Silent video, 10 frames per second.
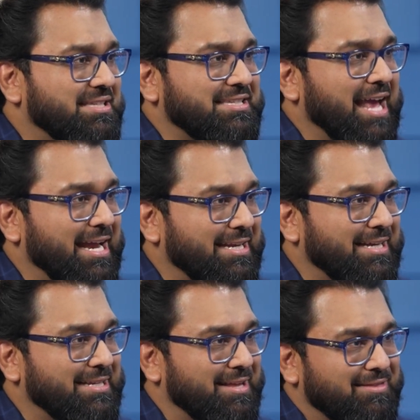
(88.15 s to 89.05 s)

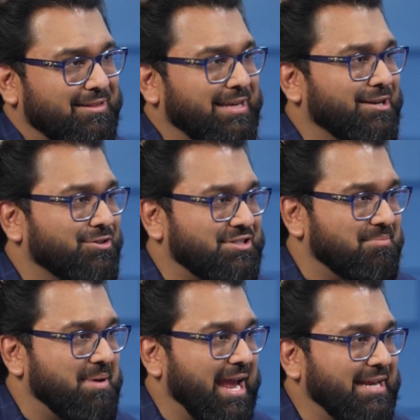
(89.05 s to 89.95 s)
cited in the leaders
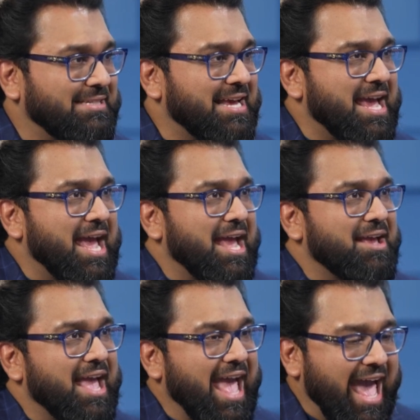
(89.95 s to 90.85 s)
debate.
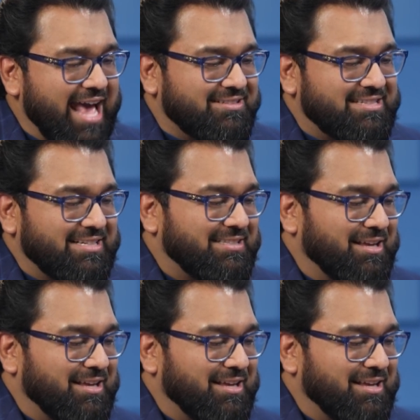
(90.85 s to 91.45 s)
Has this